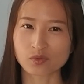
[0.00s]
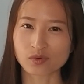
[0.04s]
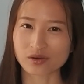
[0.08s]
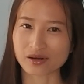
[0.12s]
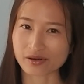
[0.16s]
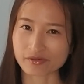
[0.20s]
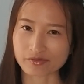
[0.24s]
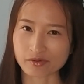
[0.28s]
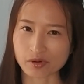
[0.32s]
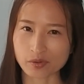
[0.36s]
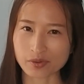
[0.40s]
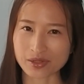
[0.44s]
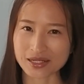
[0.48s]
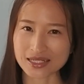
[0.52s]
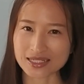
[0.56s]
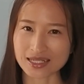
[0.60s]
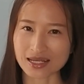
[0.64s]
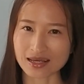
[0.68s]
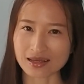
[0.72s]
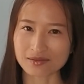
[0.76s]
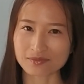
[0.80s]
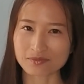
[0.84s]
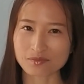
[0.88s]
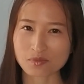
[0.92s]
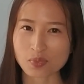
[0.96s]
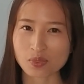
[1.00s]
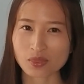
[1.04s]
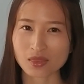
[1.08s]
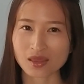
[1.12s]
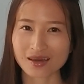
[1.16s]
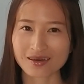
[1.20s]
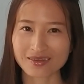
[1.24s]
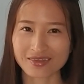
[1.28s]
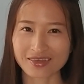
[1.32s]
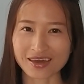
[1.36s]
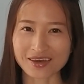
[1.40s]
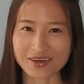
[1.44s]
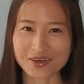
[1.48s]
whatever reason,
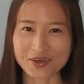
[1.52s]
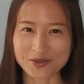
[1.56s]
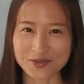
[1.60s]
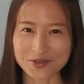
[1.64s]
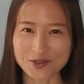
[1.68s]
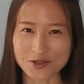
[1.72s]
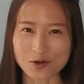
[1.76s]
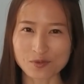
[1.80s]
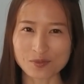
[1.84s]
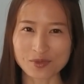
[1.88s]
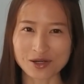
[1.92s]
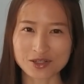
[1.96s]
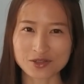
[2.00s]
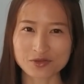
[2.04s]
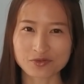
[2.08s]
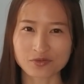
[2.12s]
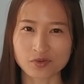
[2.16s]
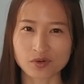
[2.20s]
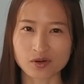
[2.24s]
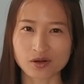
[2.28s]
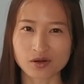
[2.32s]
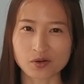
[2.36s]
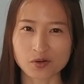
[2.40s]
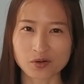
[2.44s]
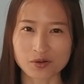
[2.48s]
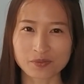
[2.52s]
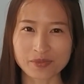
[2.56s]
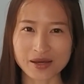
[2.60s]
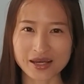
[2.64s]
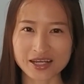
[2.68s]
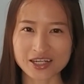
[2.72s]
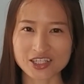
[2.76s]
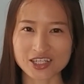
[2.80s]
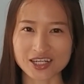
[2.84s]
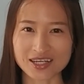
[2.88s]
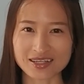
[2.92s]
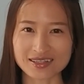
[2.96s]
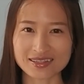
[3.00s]
thank you so much for your
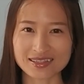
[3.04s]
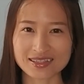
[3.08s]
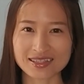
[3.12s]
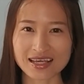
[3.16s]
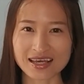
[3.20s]
patience,